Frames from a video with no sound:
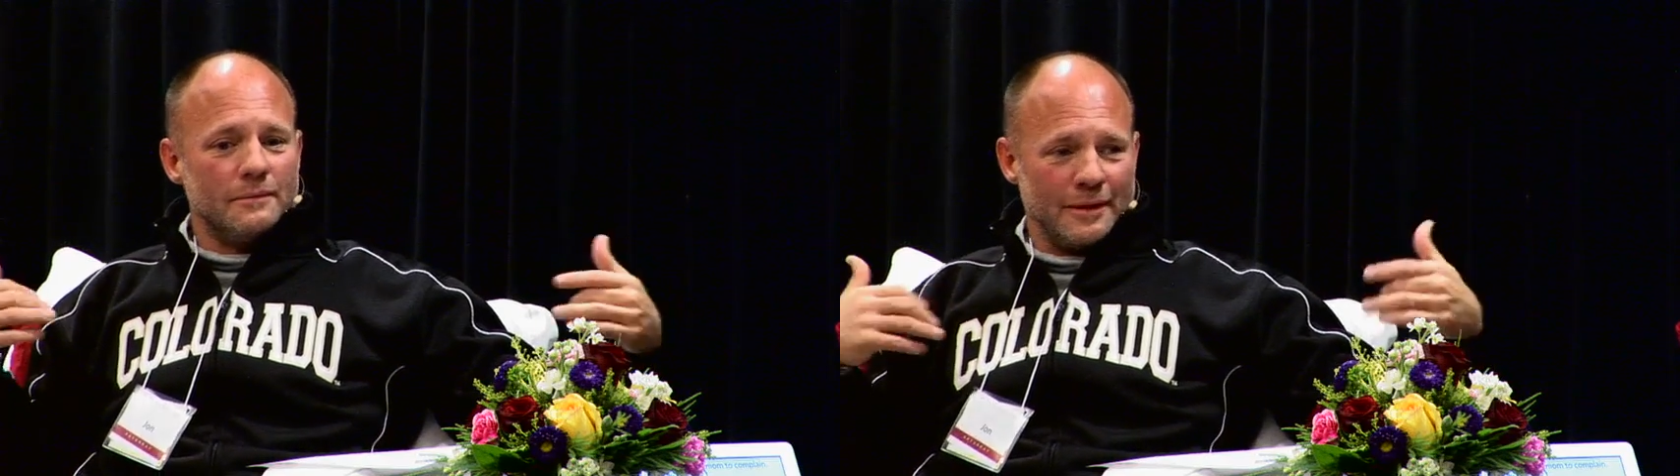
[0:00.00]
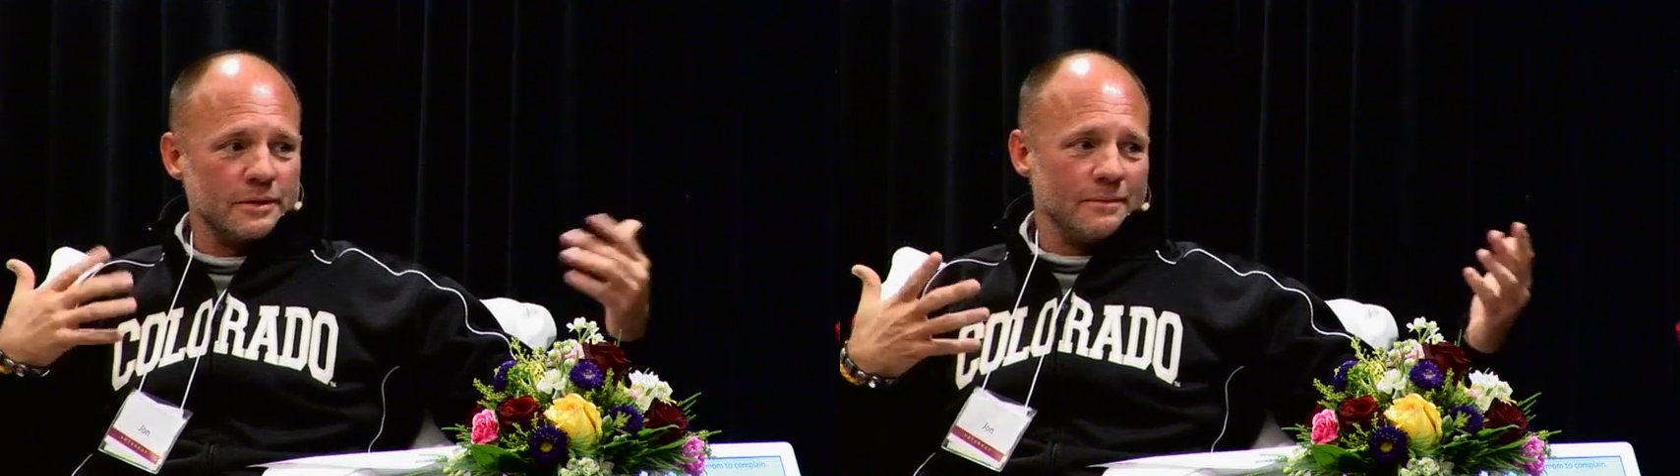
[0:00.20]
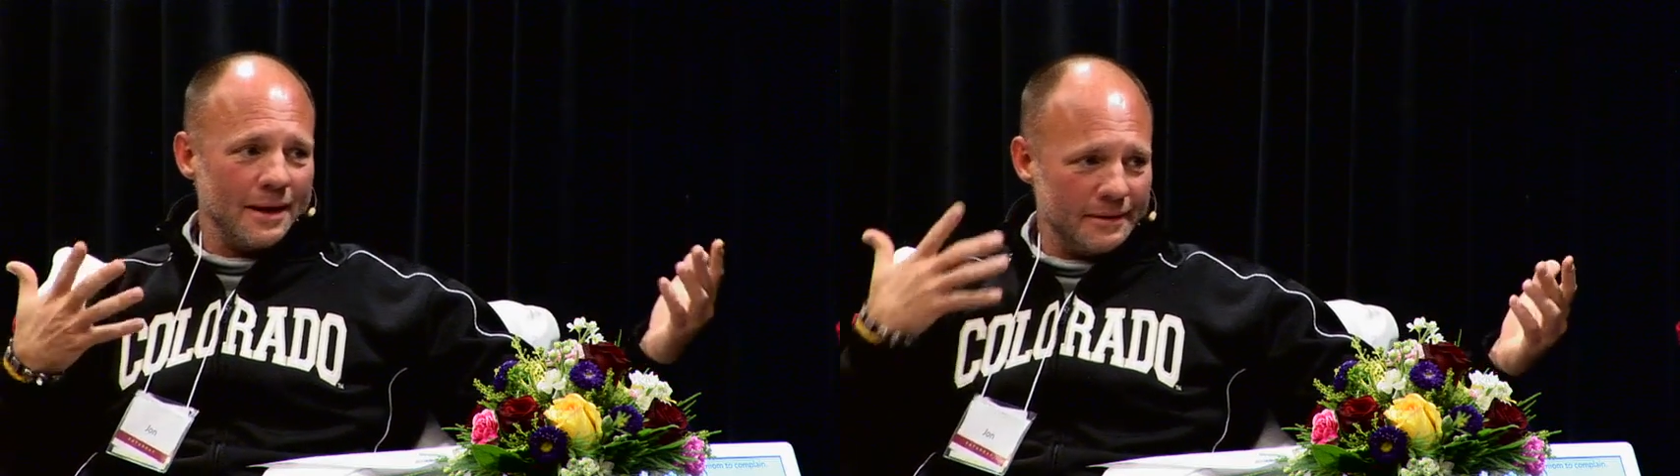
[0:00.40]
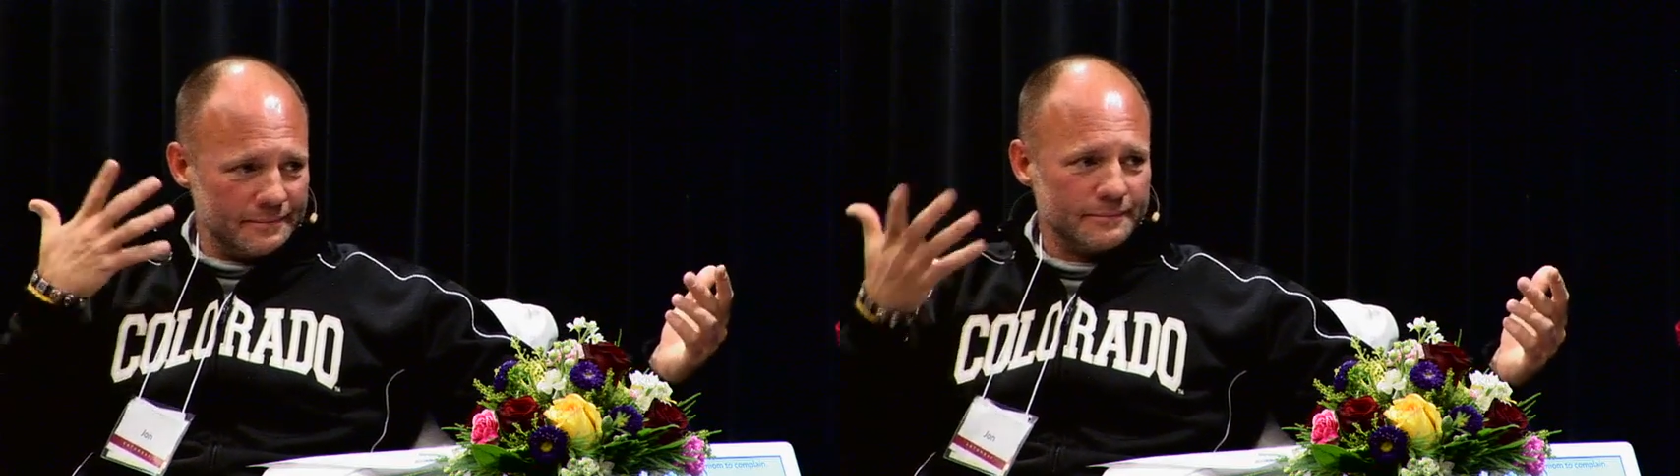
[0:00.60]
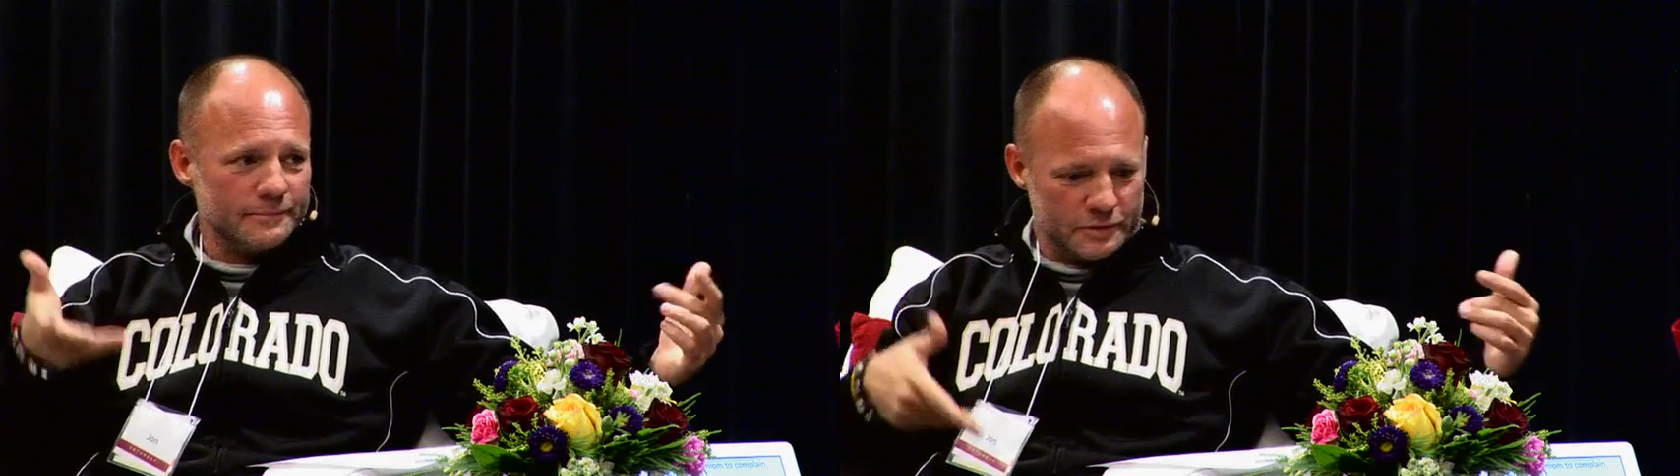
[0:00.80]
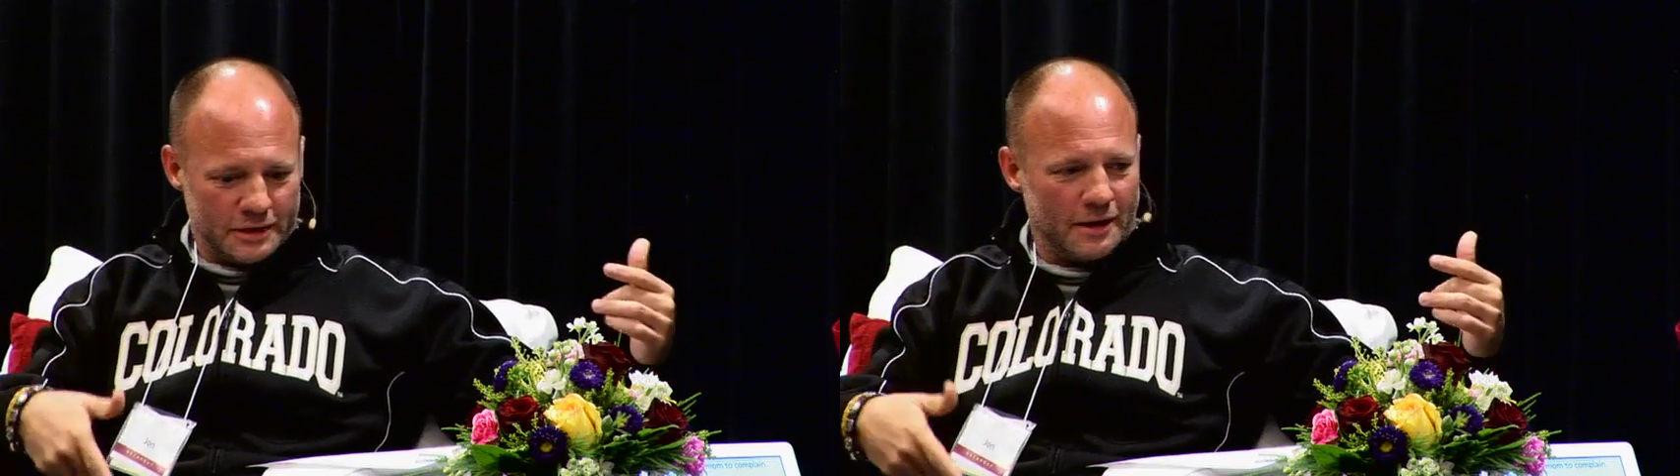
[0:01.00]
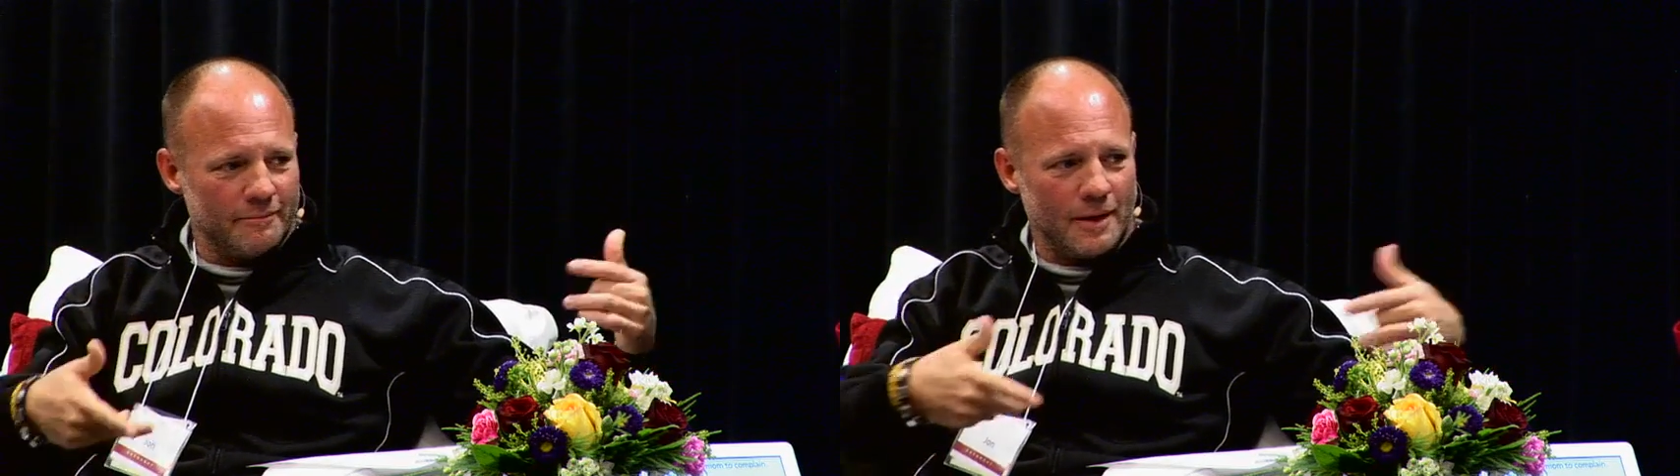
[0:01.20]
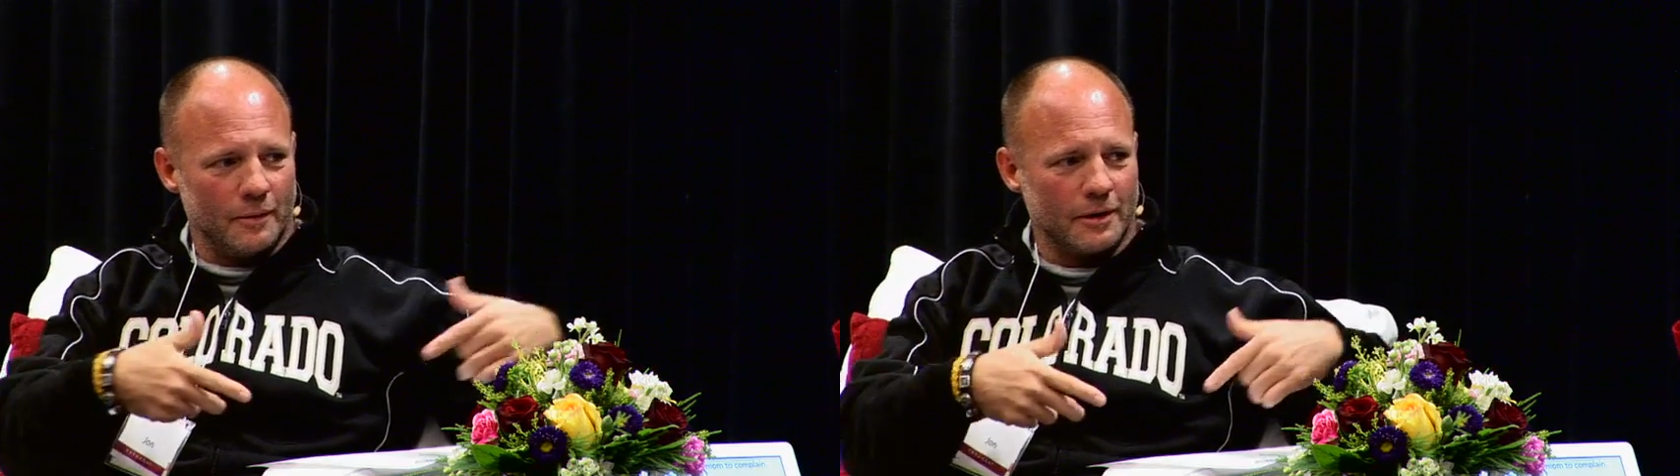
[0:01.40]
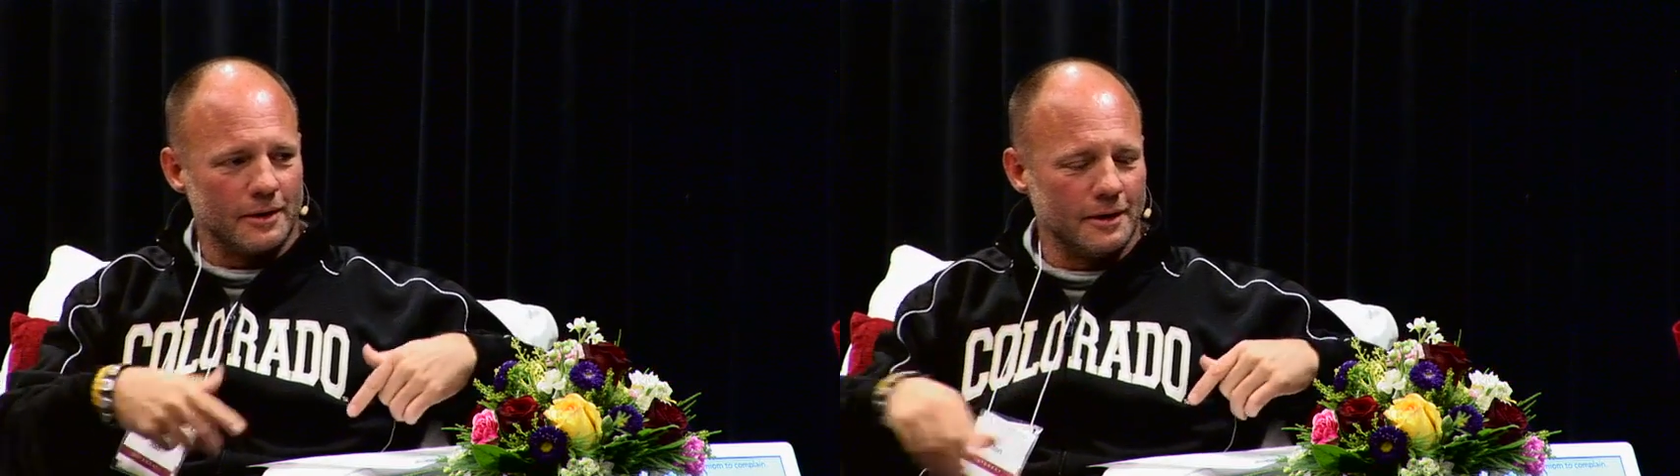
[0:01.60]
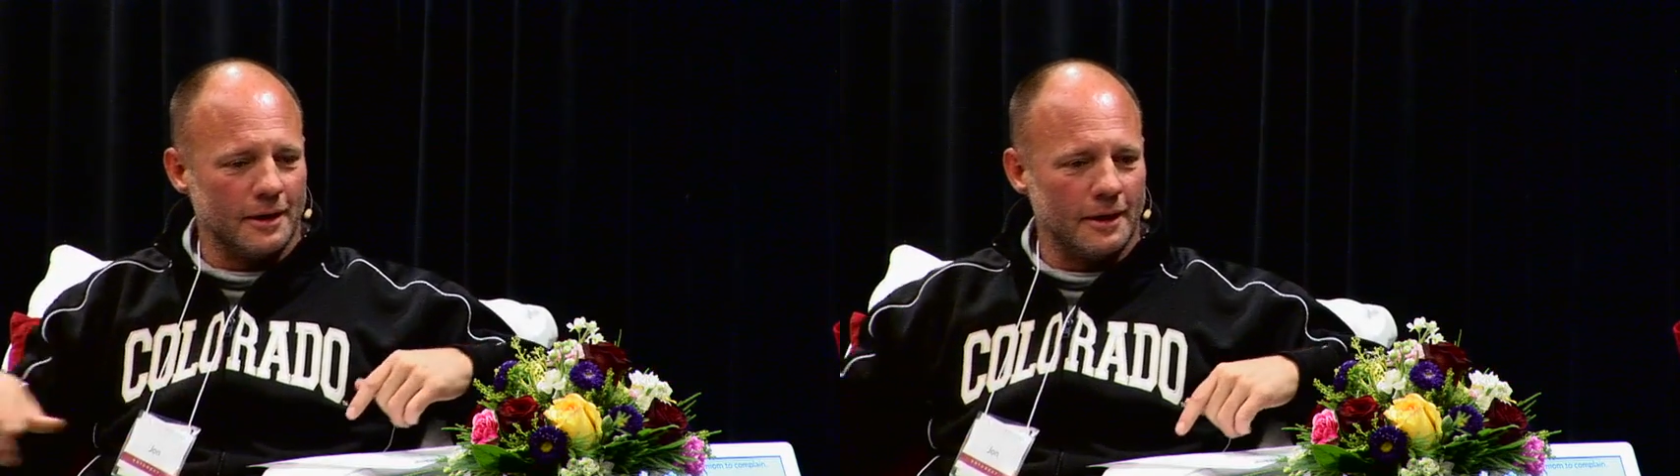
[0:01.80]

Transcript: it's my work.